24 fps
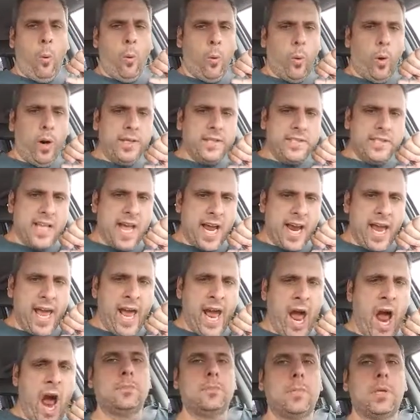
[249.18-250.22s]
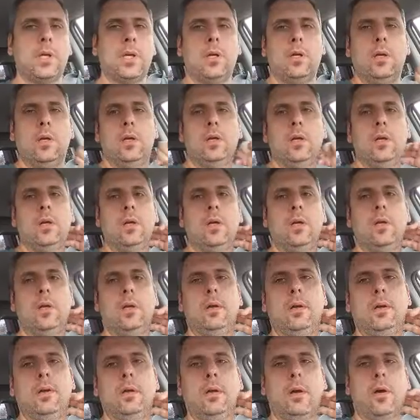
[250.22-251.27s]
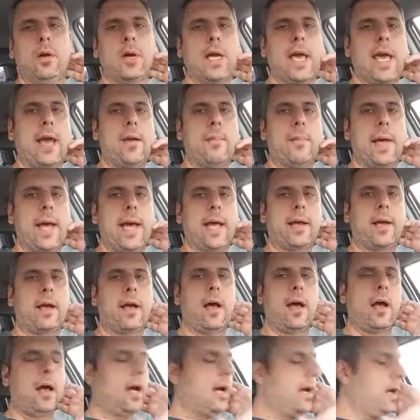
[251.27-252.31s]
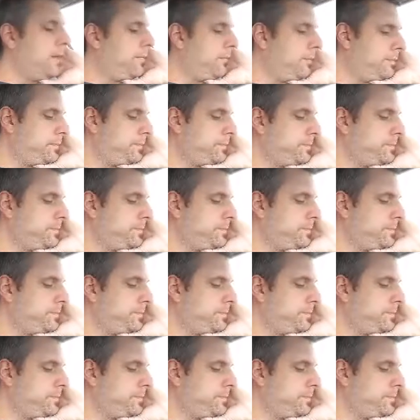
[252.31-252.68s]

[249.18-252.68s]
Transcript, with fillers: One second. Okay, I'm back. Um,